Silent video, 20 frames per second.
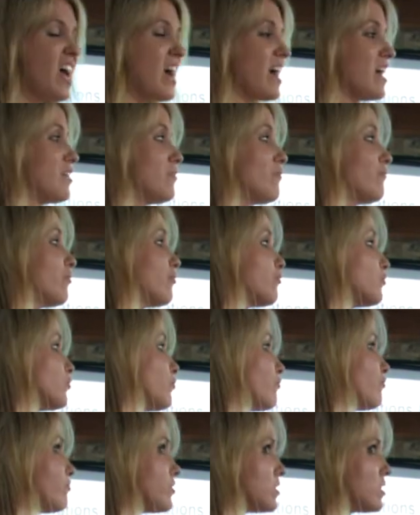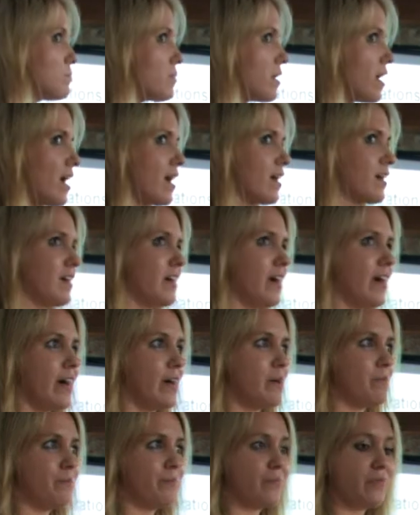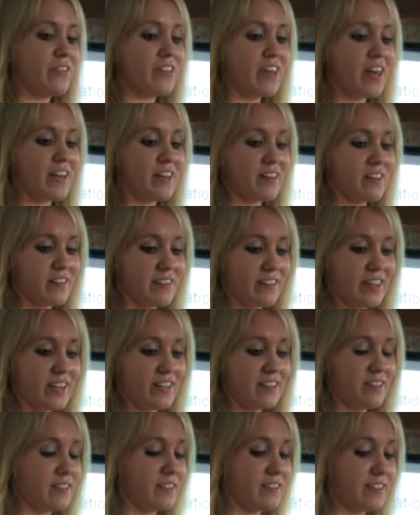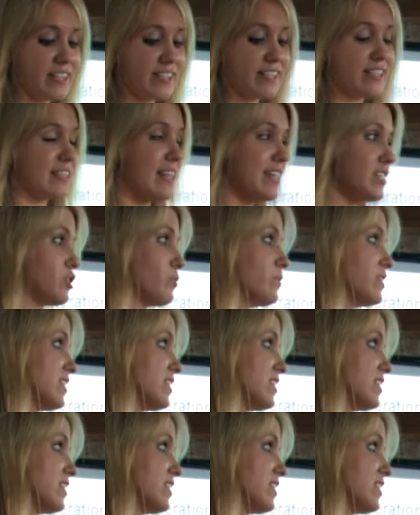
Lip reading: And through feedback, this led to